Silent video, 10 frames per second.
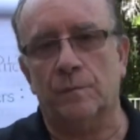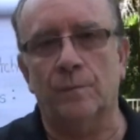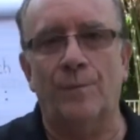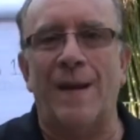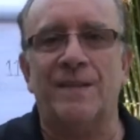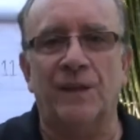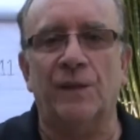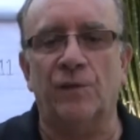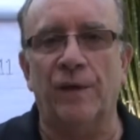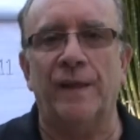
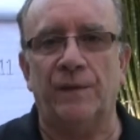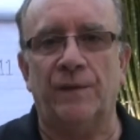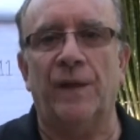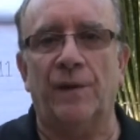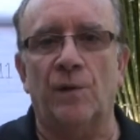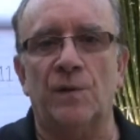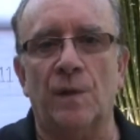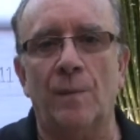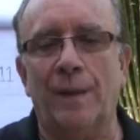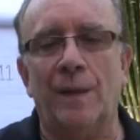basic 3D theaters.
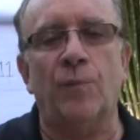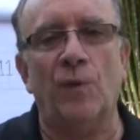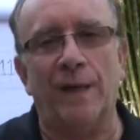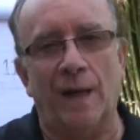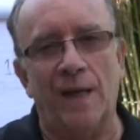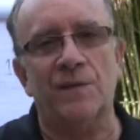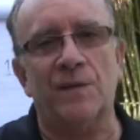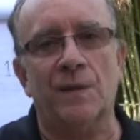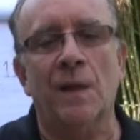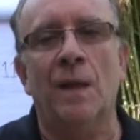I mean, they're pretty
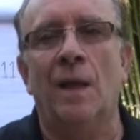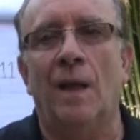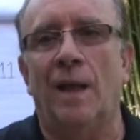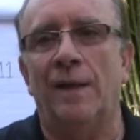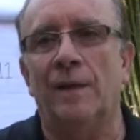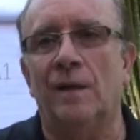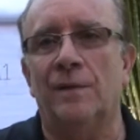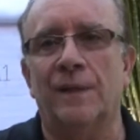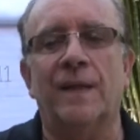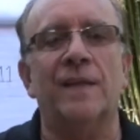nice, and
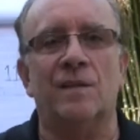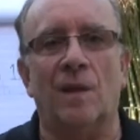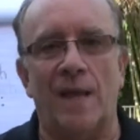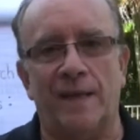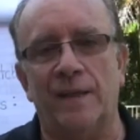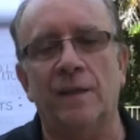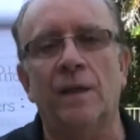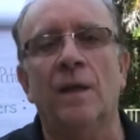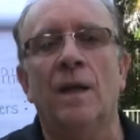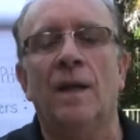the kids like it.
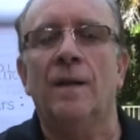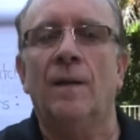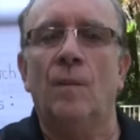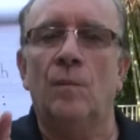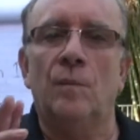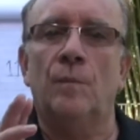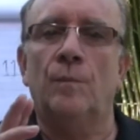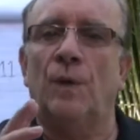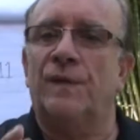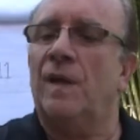
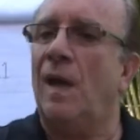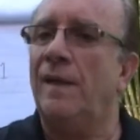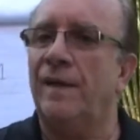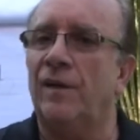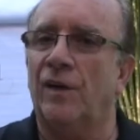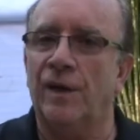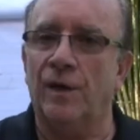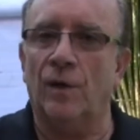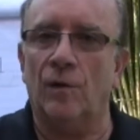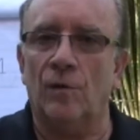But the idea
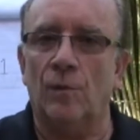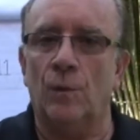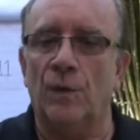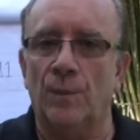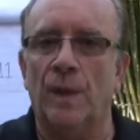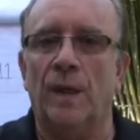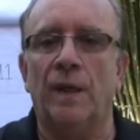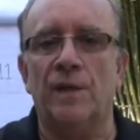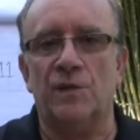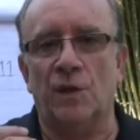here with me
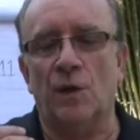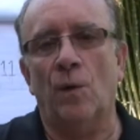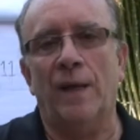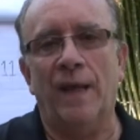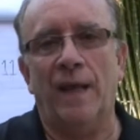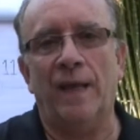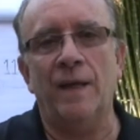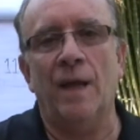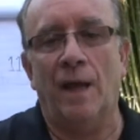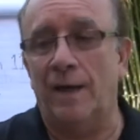is to go ahead
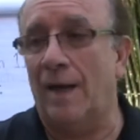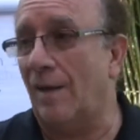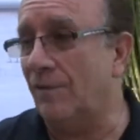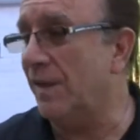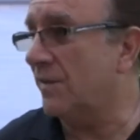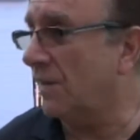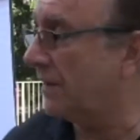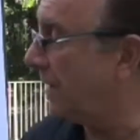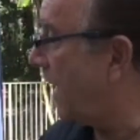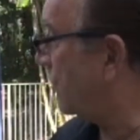and have these
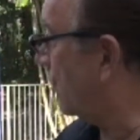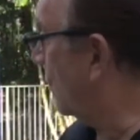international